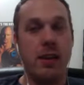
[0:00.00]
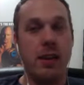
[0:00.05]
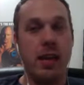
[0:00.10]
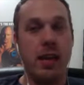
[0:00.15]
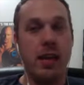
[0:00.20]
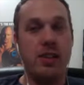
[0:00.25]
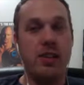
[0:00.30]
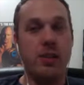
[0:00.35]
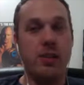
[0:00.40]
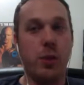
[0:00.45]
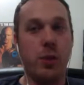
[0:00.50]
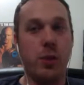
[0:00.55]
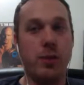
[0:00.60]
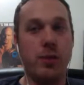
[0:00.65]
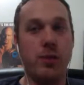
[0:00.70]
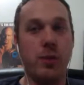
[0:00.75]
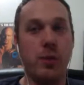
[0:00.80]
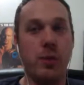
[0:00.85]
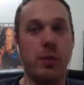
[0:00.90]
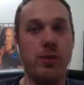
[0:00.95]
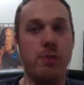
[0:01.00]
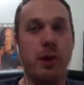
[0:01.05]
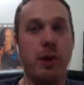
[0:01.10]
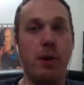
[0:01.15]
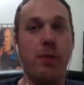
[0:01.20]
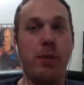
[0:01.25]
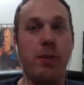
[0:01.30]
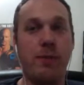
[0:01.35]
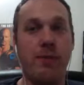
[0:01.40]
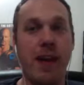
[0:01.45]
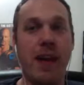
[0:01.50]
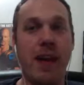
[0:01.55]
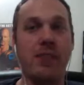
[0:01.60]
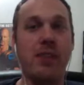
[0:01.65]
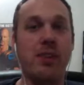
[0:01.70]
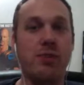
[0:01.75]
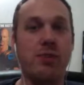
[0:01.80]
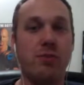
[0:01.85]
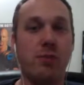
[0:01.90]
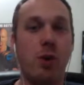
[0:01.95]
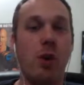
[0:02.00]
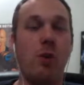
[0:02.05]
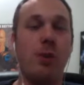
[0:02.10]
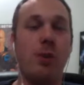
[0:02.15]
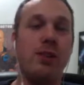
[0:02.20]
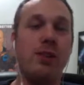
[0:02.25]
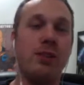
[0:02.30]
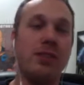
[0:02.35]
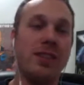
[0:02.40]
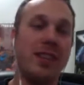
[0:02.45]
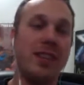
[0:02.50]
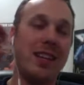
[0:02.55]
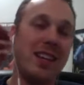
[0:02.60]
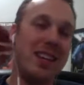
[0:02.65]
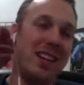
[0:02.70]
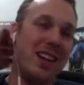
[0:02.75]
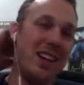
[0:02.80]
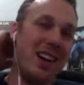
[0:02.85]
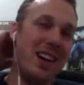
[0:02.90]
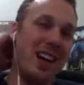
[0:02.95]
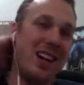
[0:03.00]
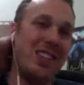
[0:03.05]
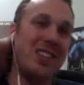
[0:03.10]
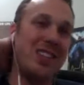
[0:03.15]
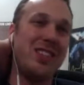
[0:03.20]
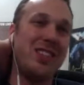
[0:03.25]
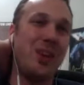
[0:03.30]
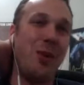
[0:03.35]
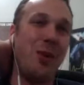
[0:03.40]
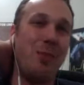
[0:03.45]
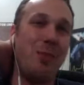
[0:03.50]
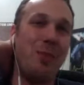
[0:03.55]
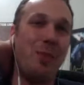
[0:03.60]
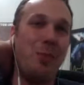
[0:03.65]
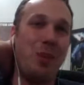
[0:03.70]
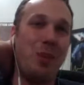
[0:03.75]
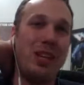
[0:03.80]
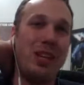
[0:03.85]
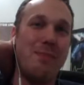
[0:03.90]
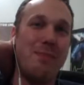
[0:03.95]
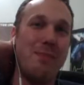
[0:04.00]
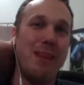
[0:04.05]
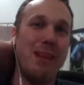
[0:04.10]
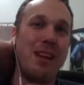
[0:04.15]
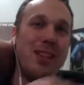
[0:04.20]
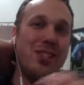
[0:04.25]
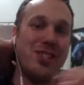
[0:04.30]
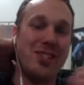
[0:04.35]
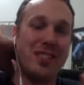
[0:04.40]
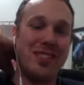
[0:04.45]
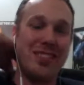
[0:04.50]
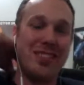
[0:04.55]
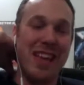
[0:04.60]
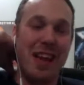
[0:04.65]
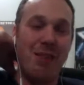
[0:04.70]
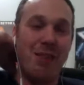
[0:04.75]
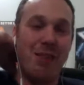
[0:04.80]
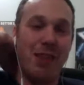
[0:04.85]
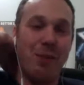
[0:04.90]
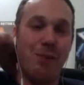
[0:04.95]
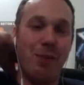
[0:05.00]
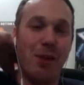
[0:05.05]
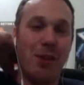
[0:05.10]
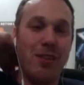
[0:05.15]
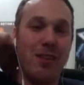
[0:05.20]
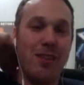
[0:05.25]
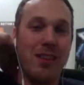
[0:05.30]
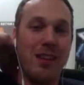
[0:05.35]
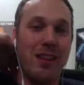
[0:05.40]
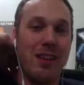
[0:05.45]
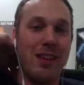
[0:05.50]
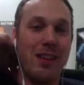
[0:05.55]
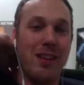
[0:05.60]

it just would have been so much better. But the fact that it's Roman, you're just like, it just completely diminishes everything Braun did.